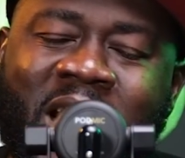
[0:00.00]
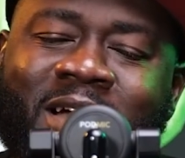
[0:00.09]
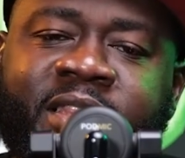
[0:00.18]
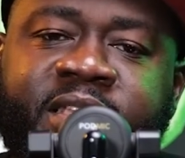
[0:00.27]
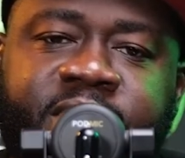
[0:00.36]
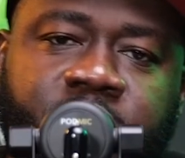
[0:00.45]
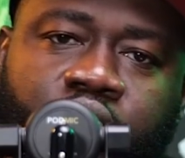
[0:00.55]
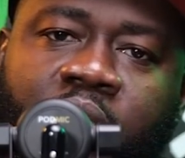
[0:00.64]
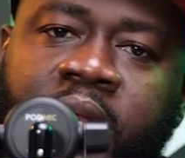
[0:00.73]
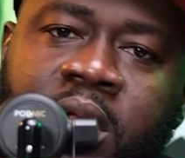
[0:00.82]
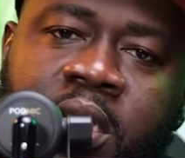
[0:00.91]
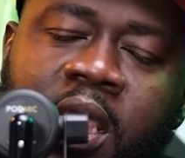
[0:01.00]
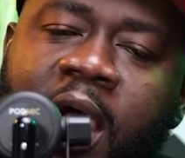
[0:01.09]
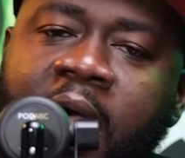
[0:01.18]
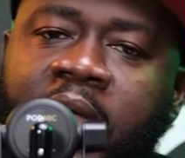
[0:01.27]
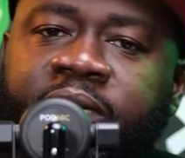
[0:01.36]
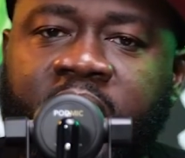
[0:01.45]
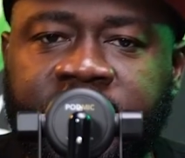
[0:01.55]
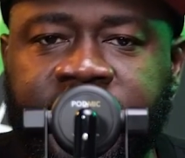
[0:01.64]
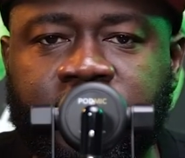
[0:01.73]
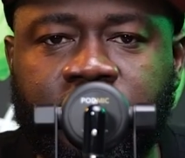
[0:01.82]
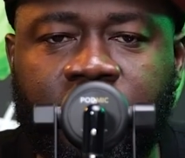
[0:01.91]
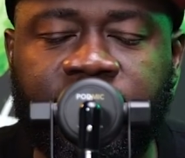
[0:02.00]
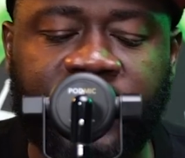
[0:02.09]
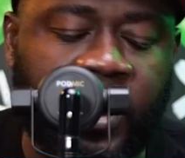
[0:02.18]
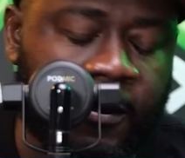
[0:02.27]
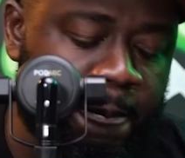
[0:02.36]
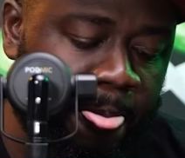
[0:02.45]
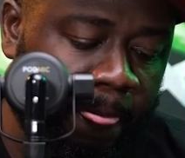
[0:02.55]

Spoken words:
Now, this is what I've gathered so far.